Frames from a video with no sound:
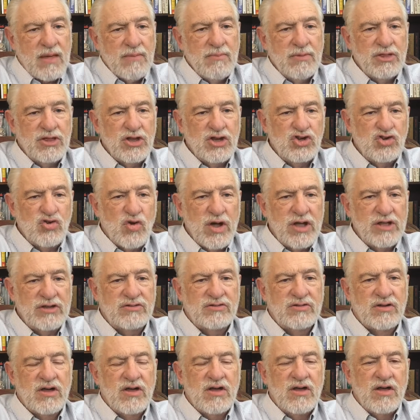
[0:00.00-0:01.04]
With the
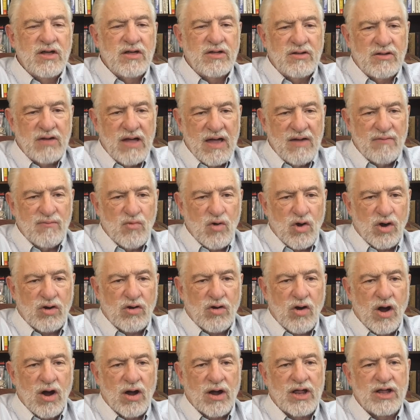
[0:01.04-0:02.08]
joints, you have more
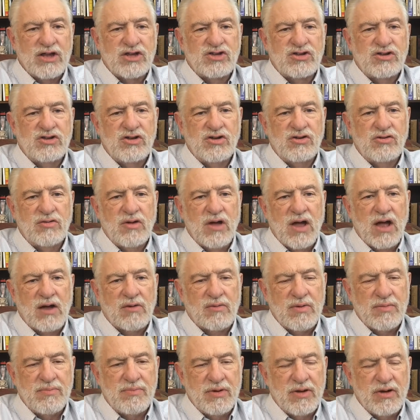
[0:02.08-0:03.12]
cartilage to
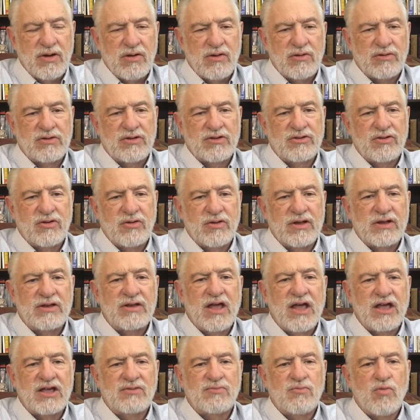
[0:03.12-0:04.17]
rebuild, so it
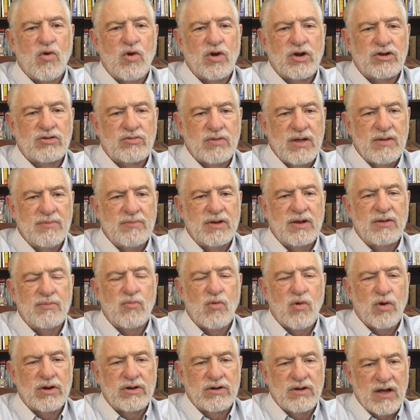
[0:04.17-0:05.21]
takes more treatment and
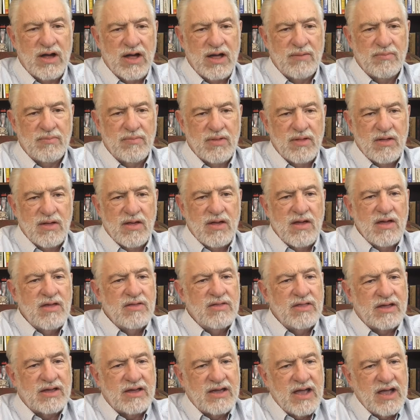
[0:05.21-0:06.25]
more time.
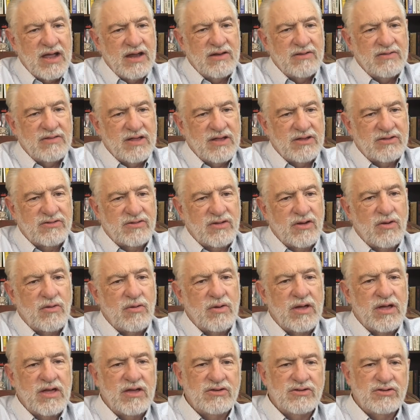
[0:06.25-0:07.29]
The key to this,
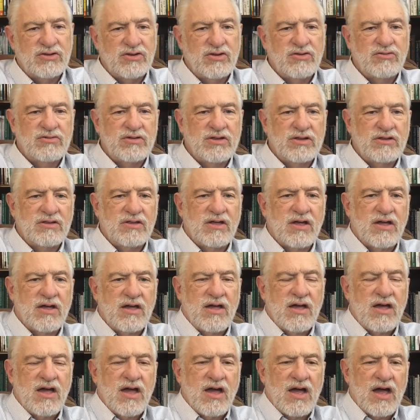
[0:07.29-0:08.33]
though, is using
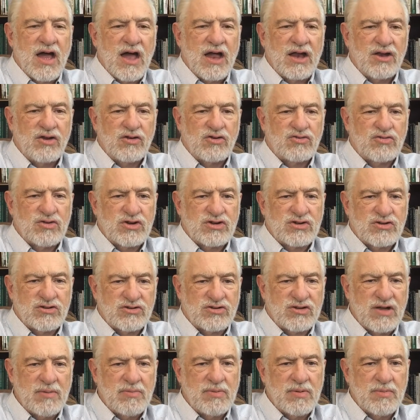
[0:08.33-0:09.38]
a nutritional
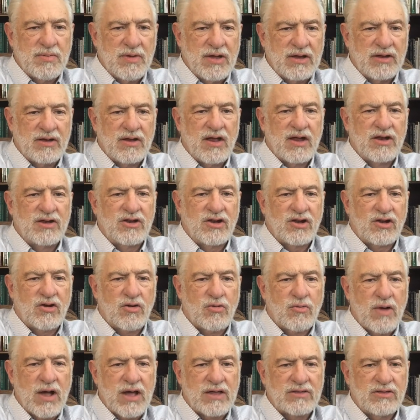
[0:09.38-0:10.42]
supplement to
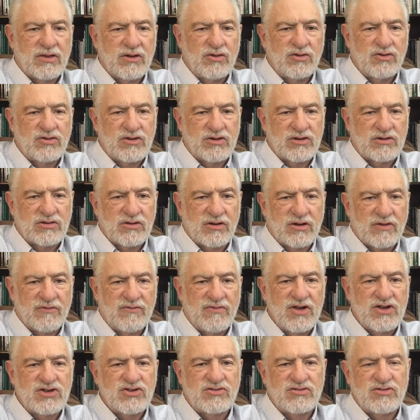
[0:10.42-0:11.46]
correct the nutritional
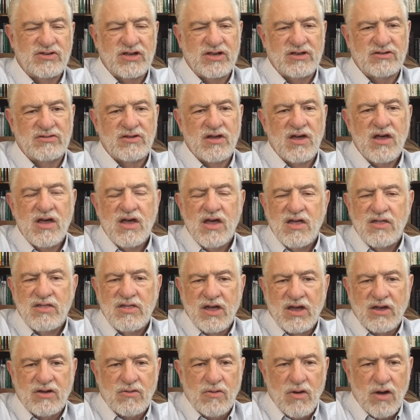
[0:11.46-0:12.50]
deficiencies
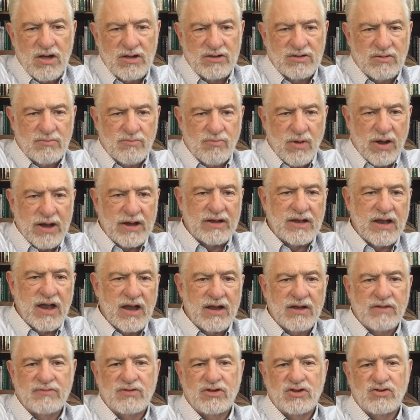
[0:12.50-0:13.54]
that cause the
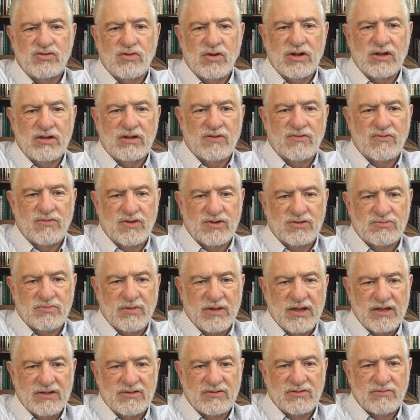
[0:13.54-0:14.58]
breakdown of the joint in the first
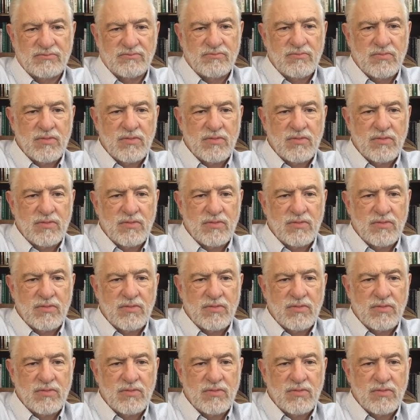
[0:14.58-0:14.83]
place.